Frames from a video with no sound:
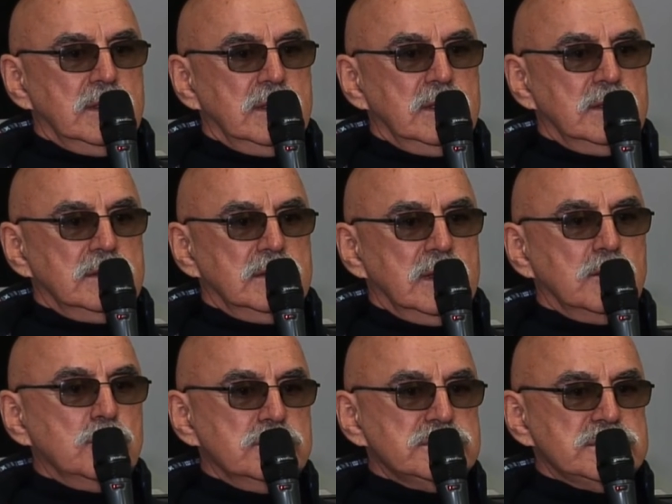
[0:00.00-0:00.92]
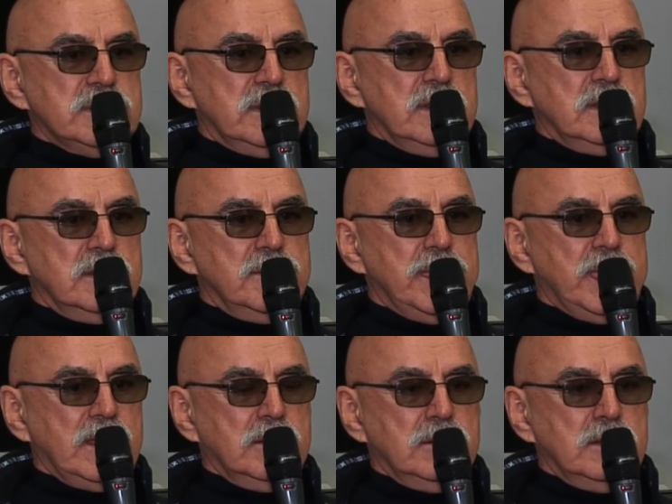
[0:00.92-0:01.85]
that was checking
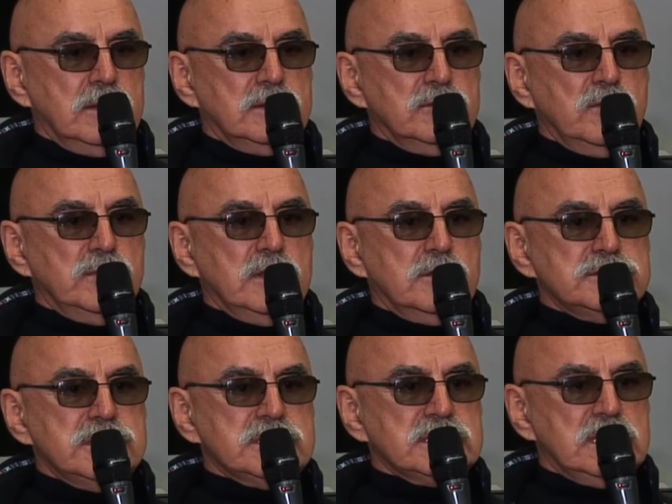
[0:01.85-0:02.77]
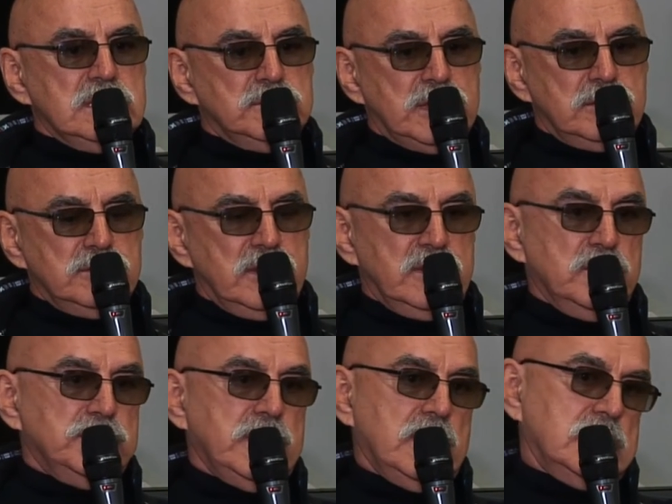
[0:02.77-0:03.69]
our uh, construction
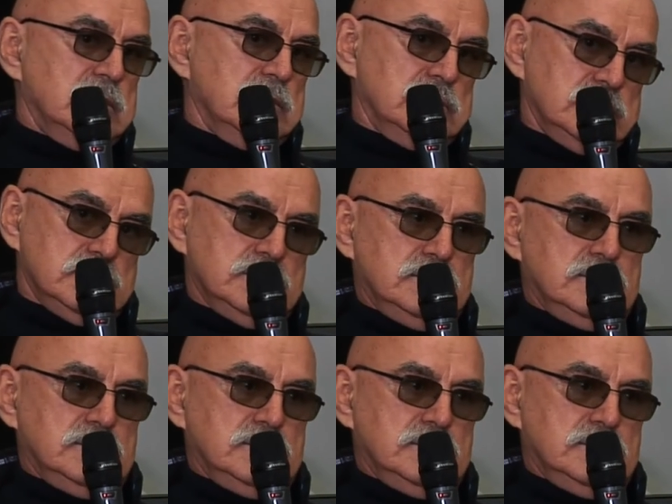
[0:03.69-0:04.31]
uh, would